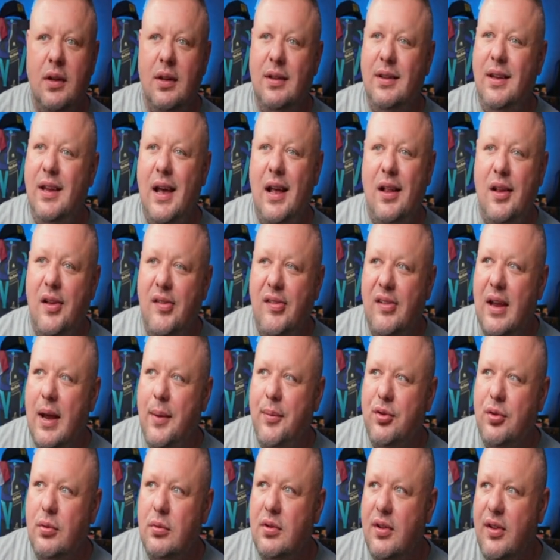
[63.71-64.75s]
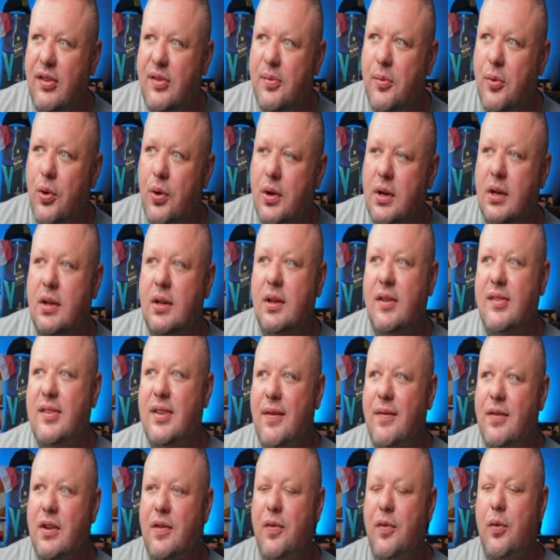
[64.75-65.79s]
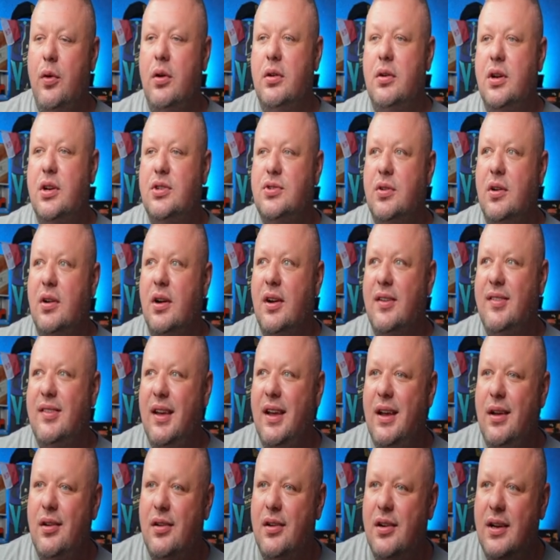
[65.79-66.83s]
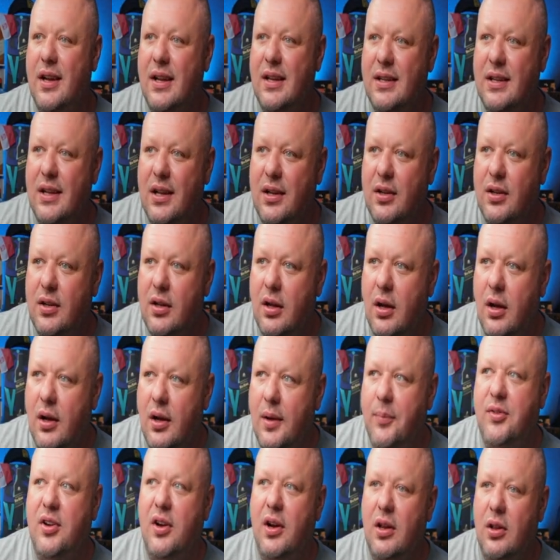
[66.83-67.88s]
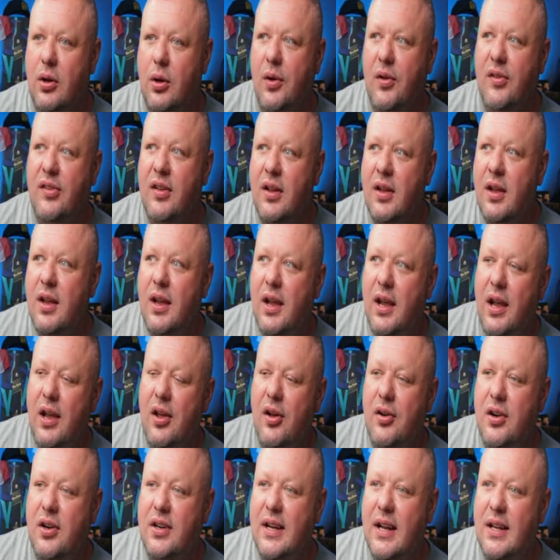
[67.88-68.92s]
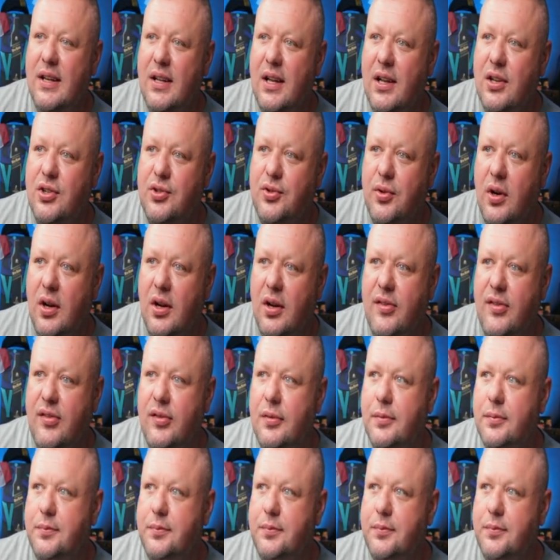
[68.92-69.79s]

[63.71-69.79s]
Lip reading: Dallas, absolutely smoking, 7,400 trucks, 899, loads, 899 trucks.